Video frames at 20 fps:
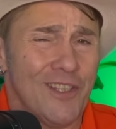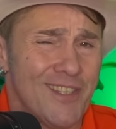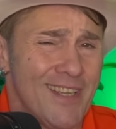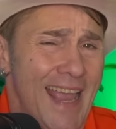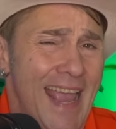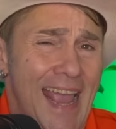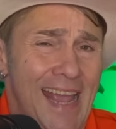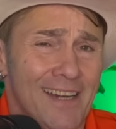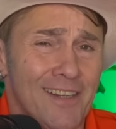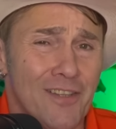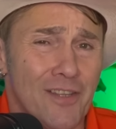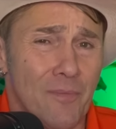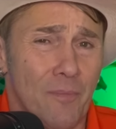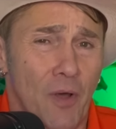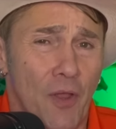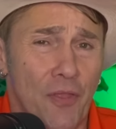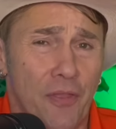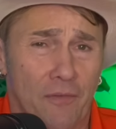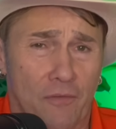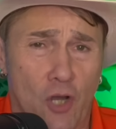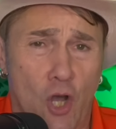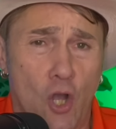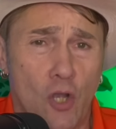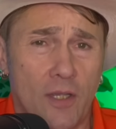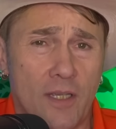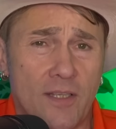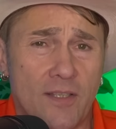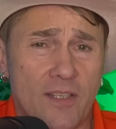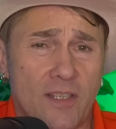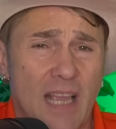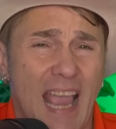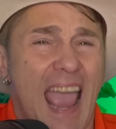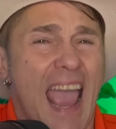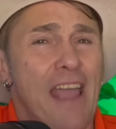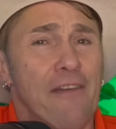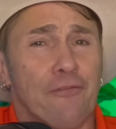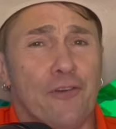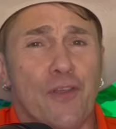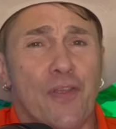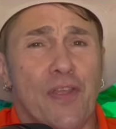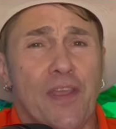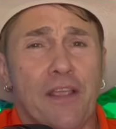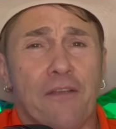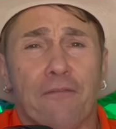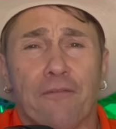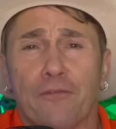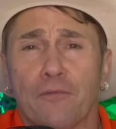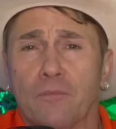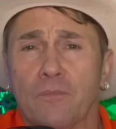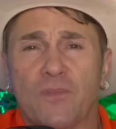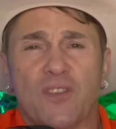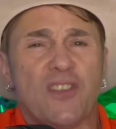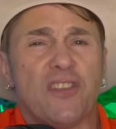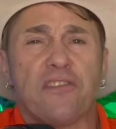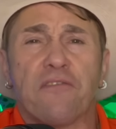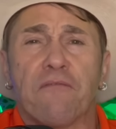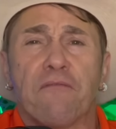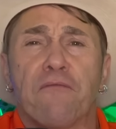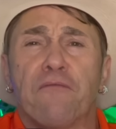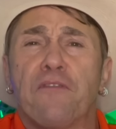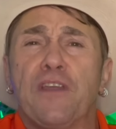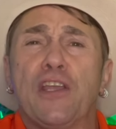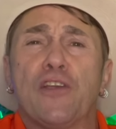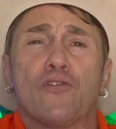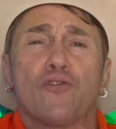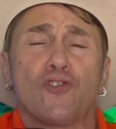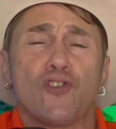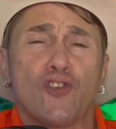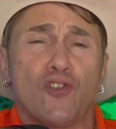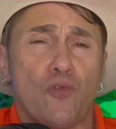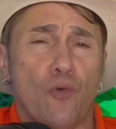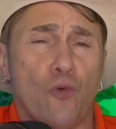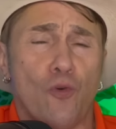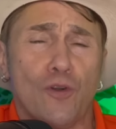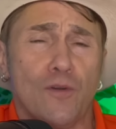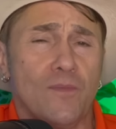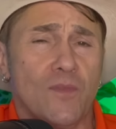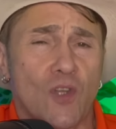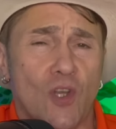ahead in the month of August? Everything from severe storms,